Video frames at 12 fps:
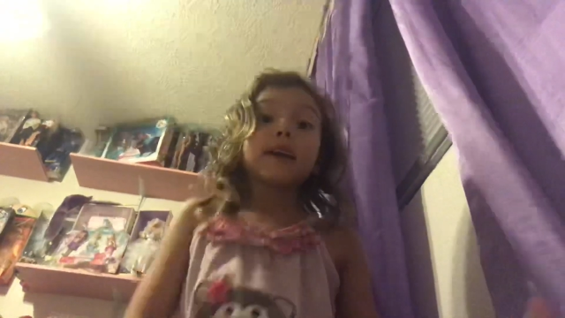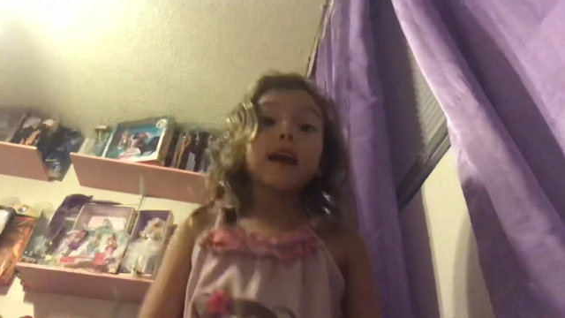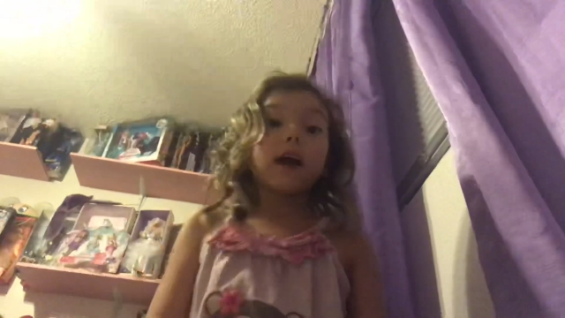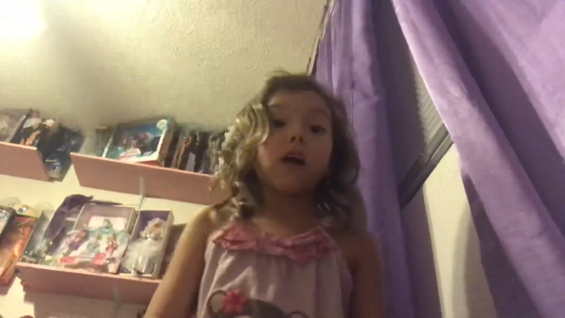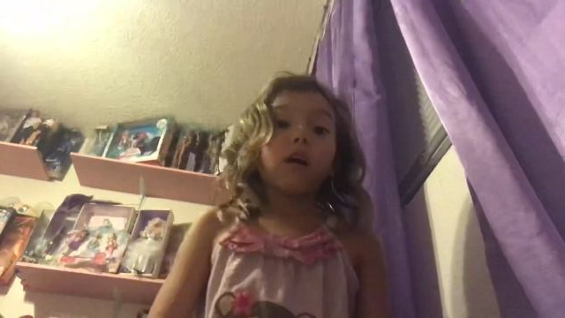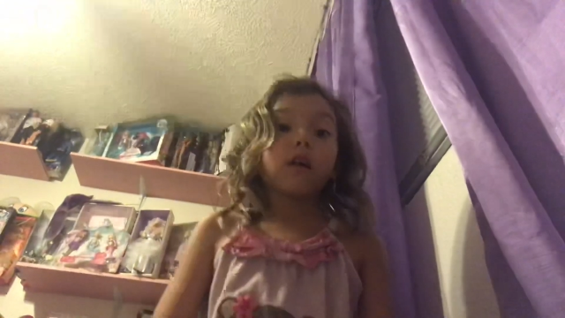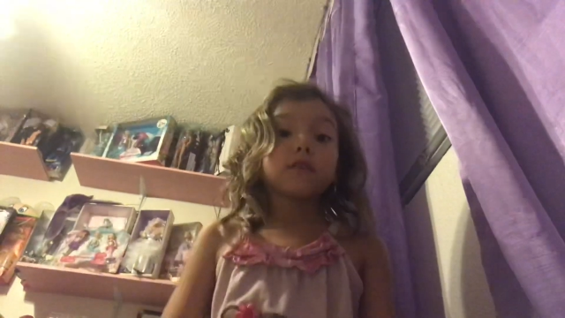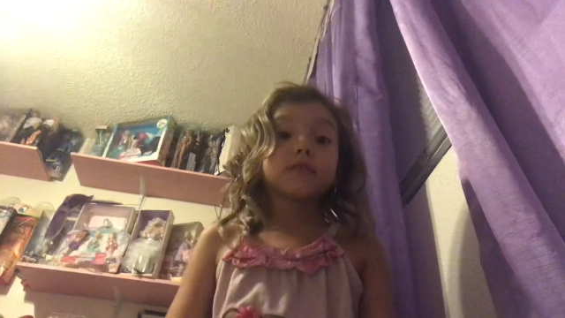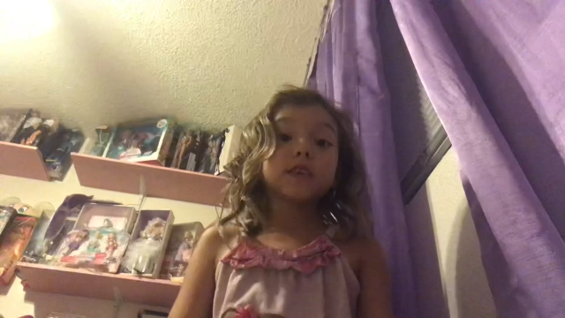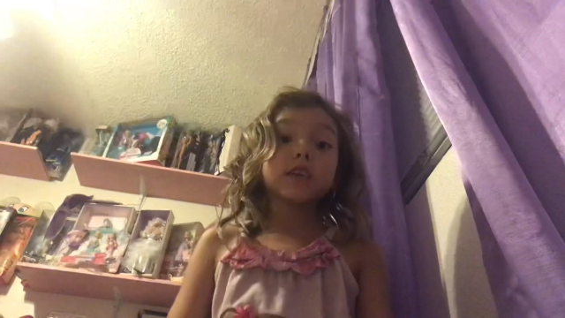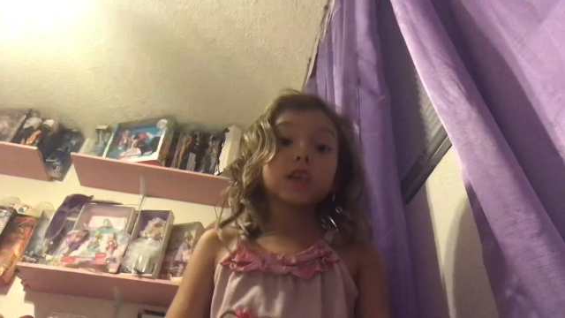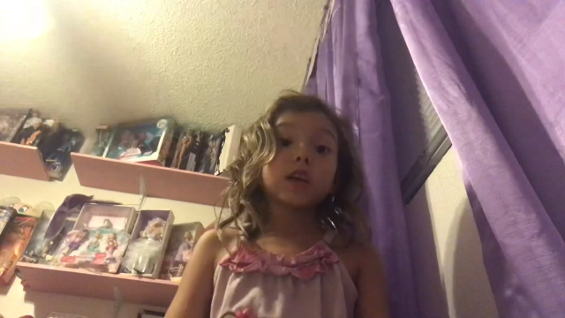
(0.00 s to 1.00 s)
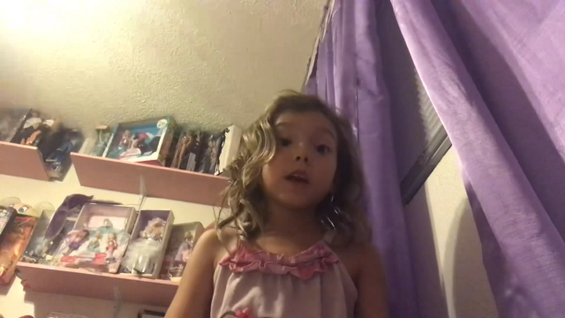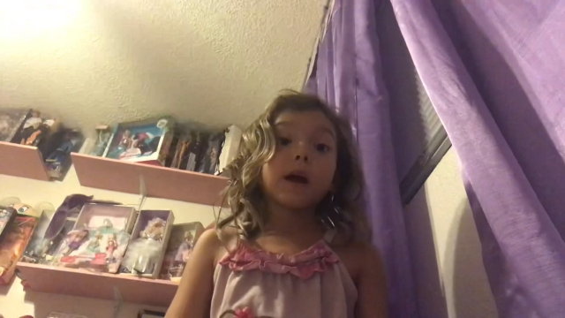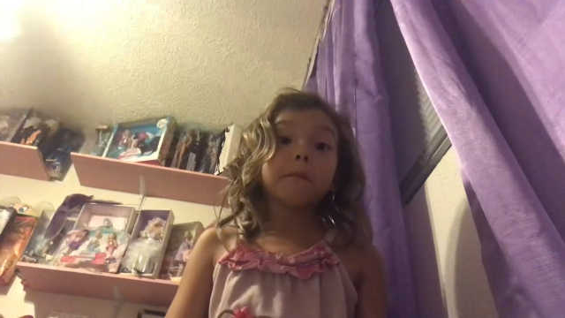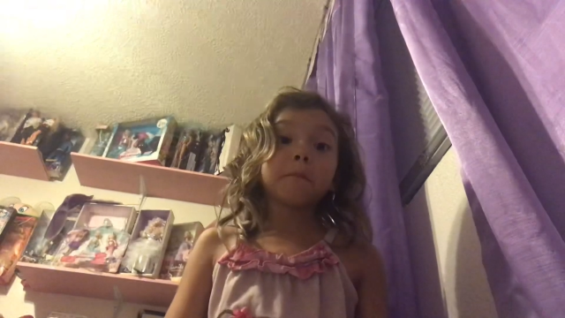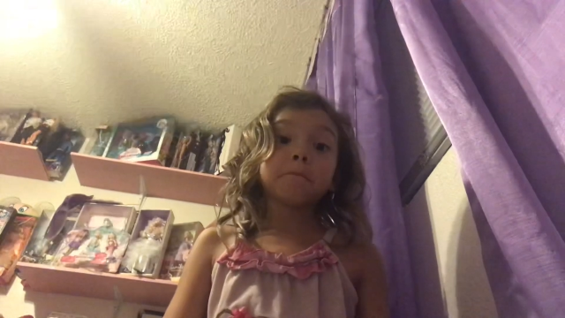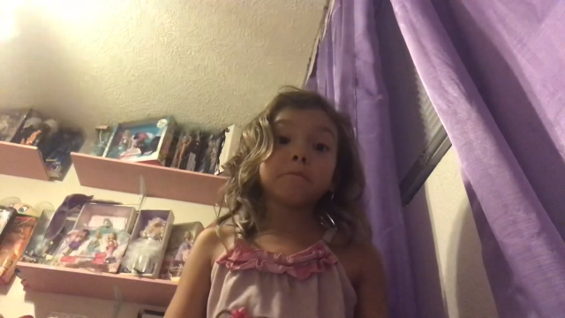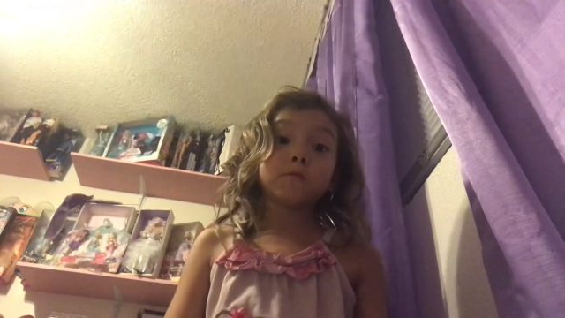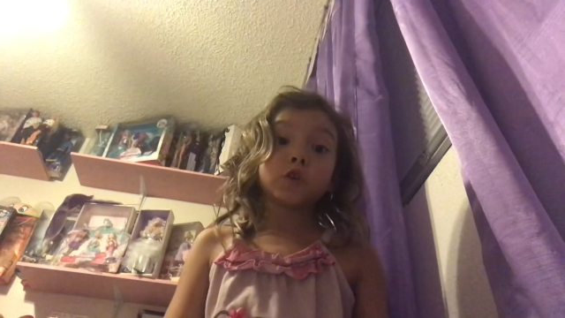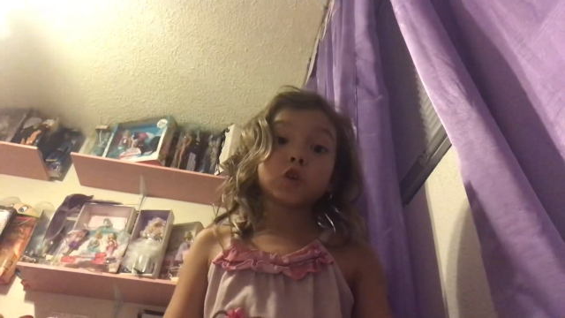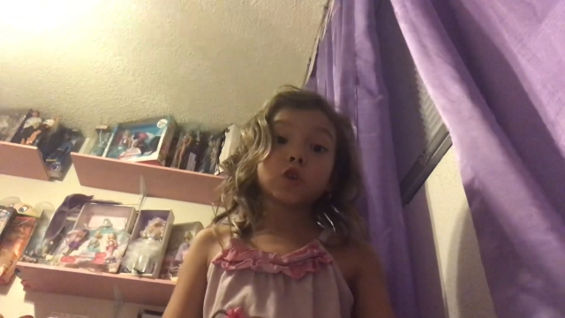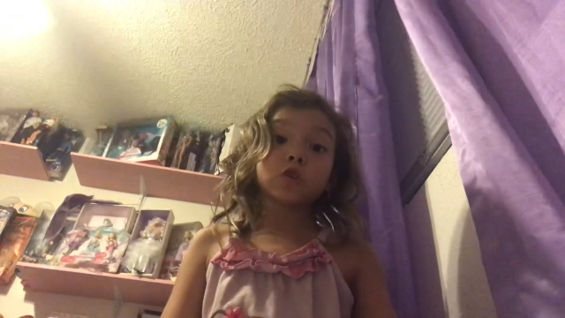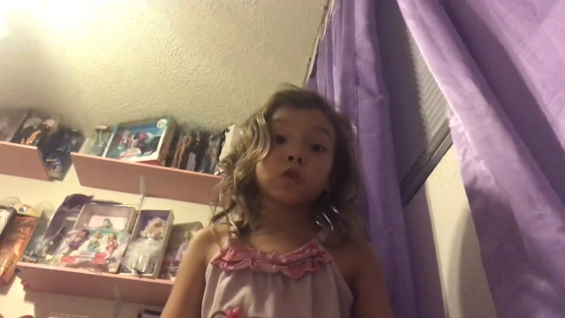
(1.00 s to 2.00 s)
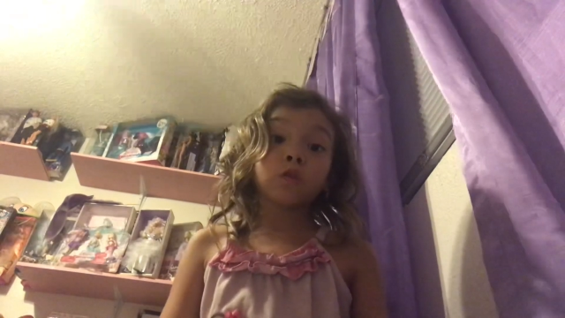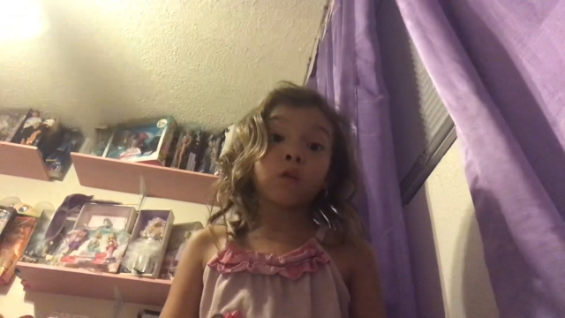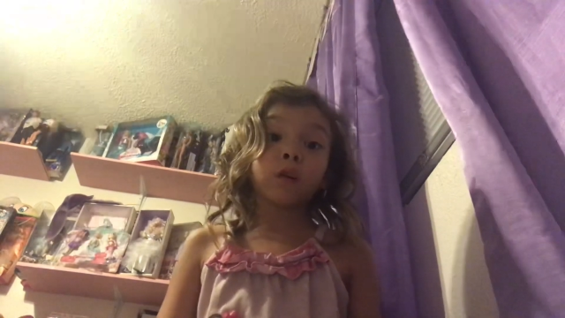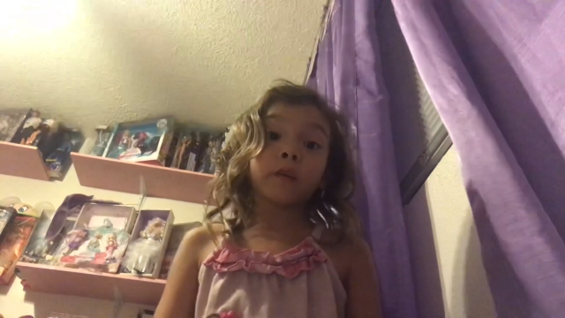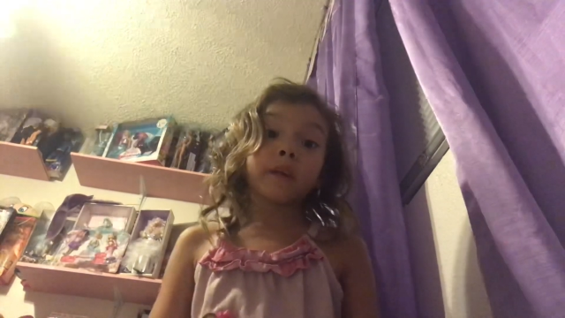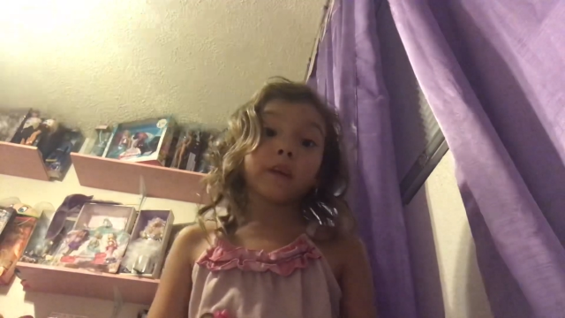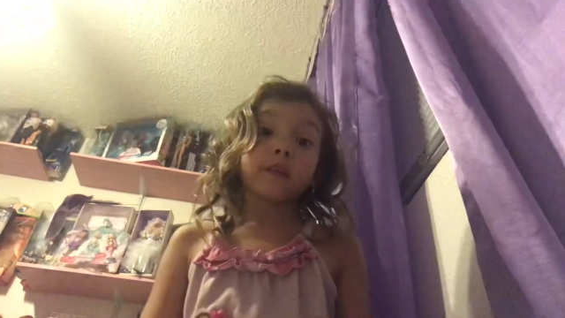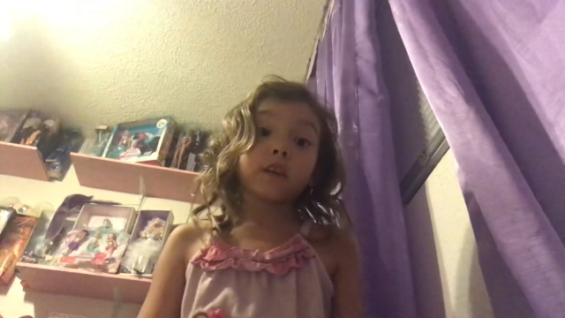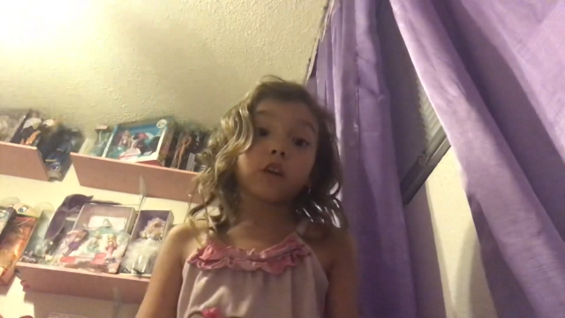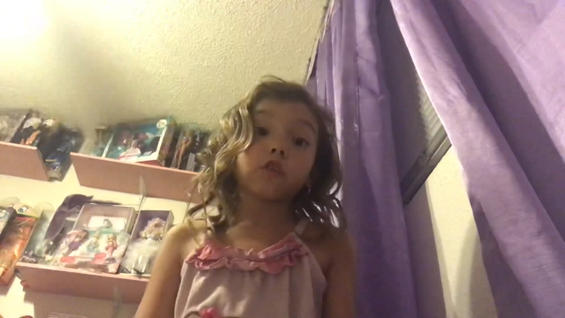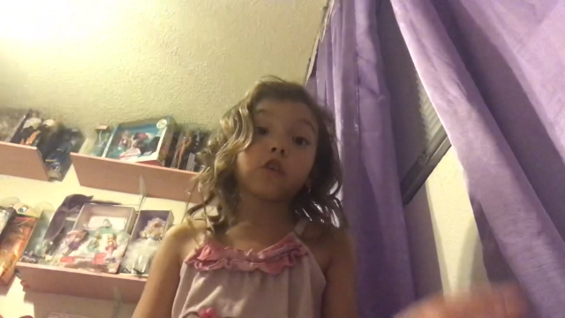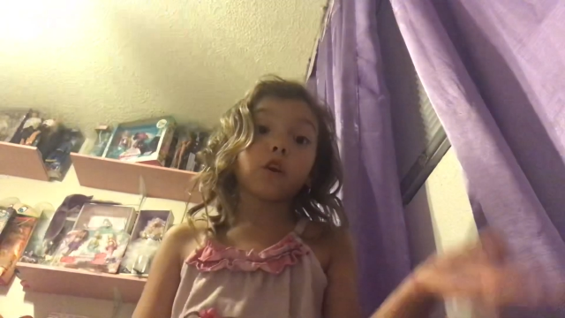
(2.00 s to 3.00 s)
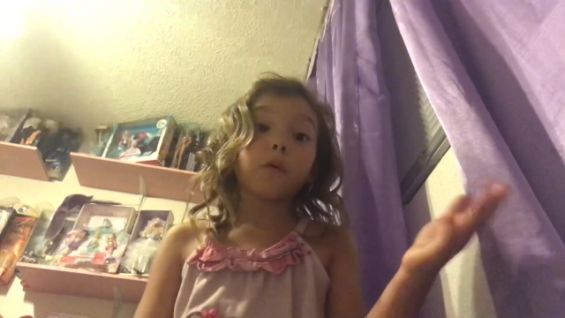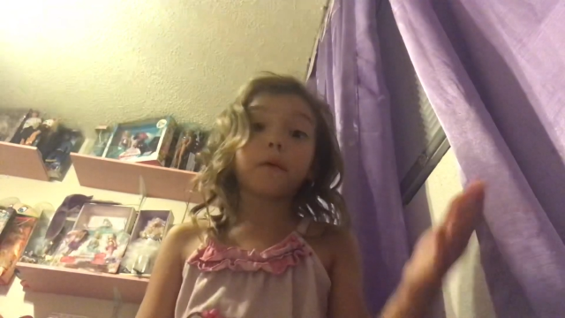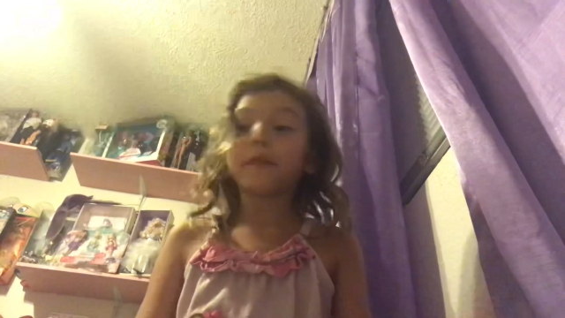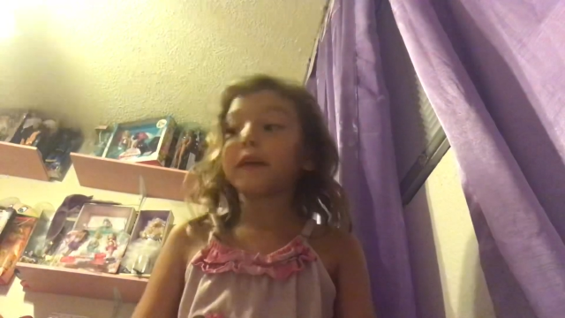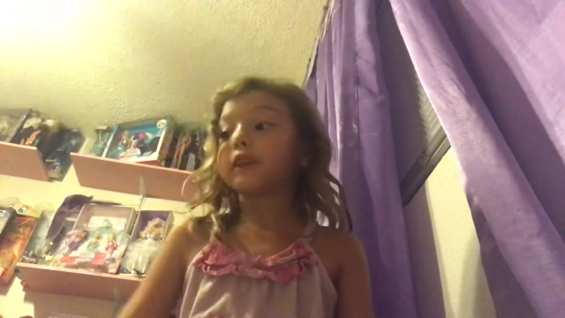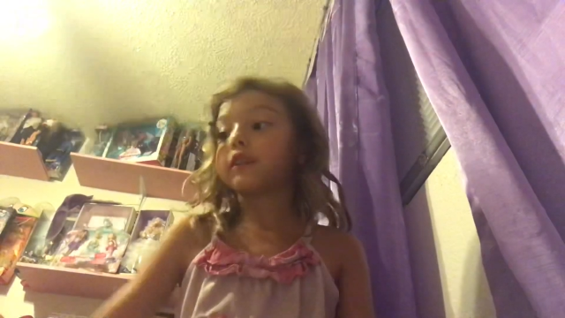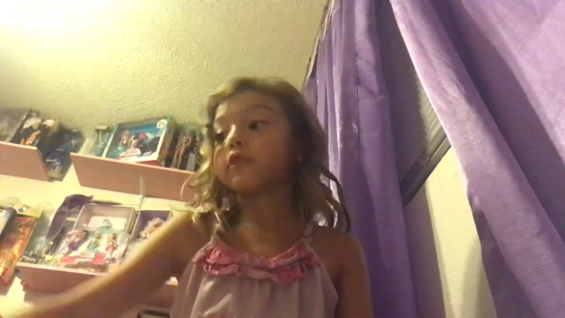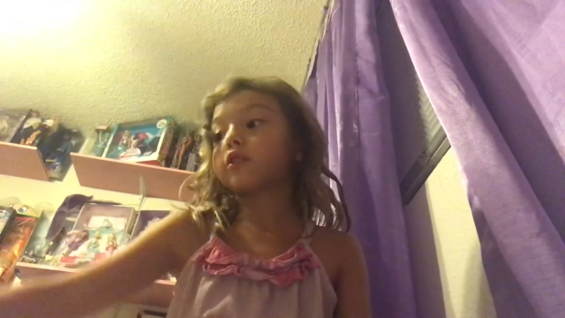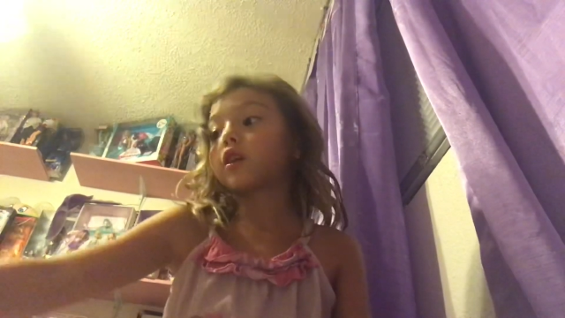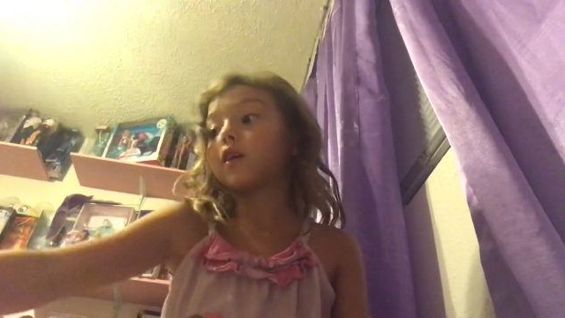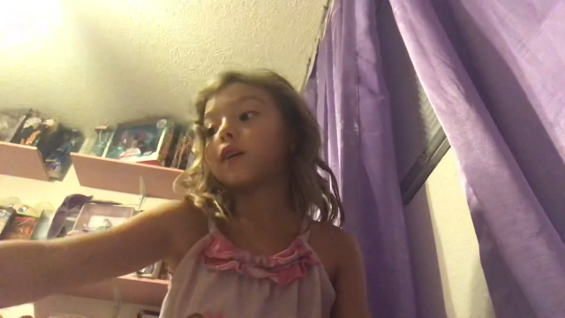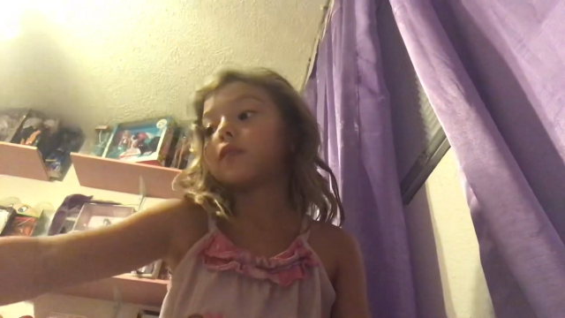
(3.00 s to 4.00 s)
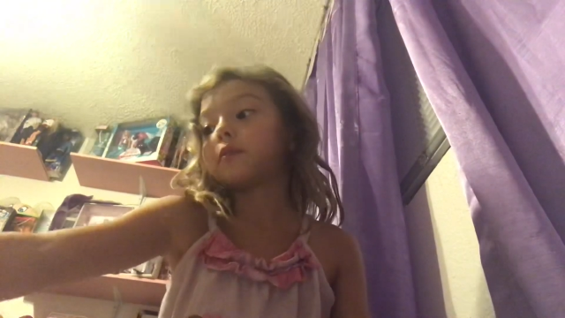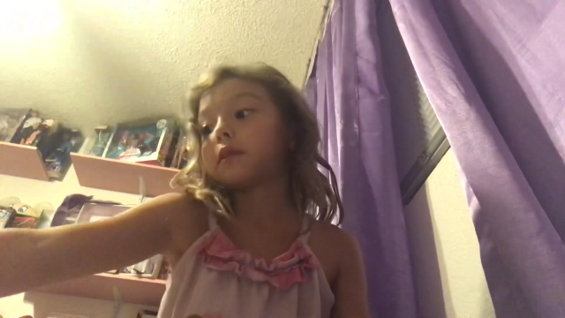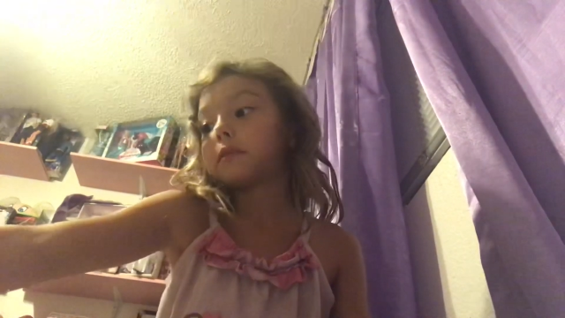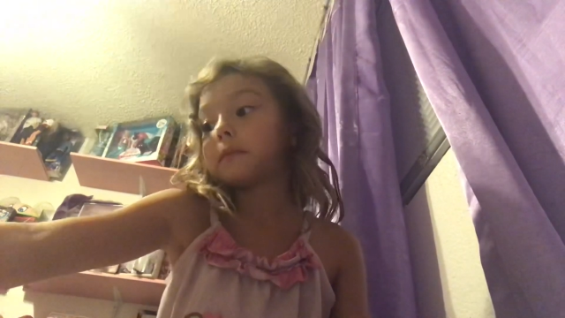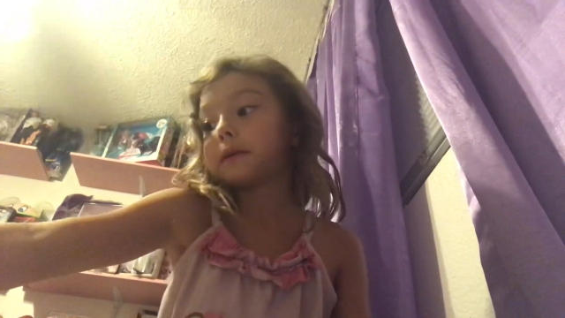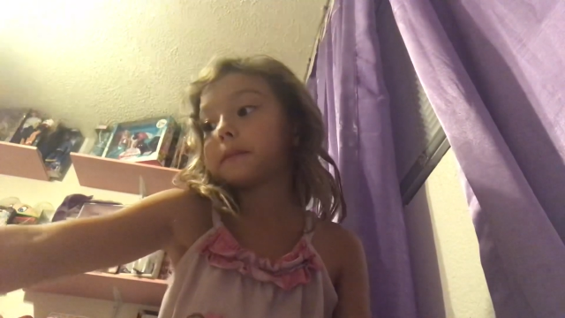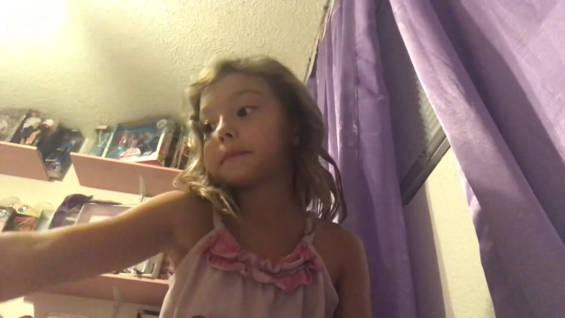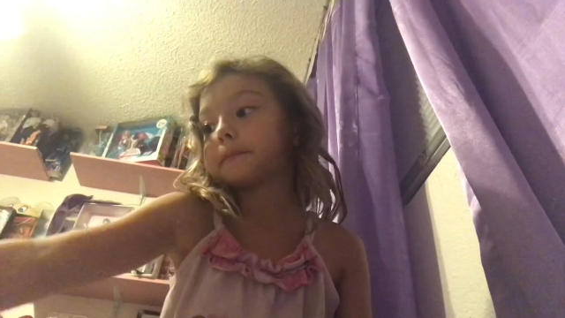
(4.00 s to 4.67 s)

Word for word: Yeah, see? I'm sure that there's no one that disagrees with me.